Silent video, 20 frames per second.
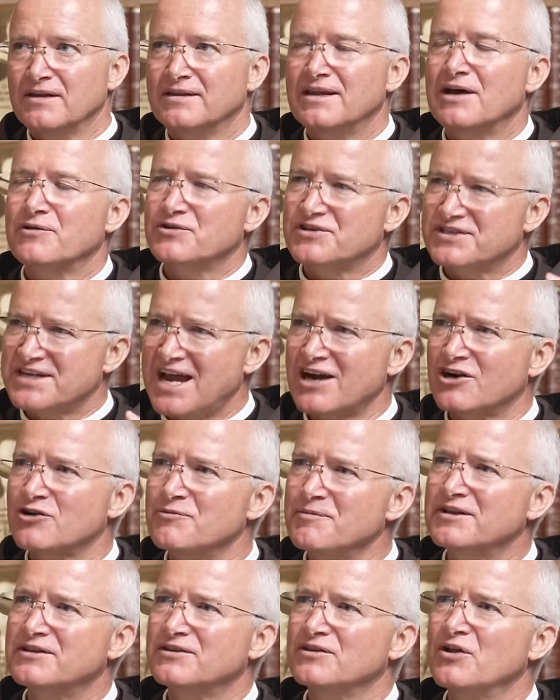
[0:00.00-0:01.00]
Now, the
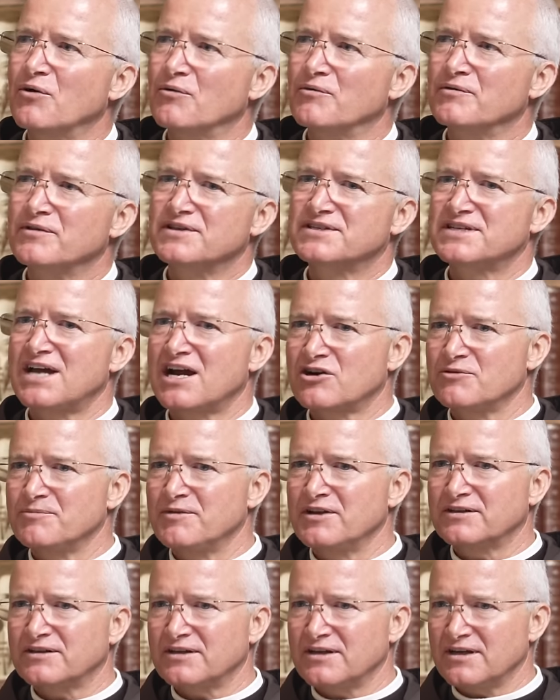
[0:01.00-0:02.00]
sacrament, no. The sacrament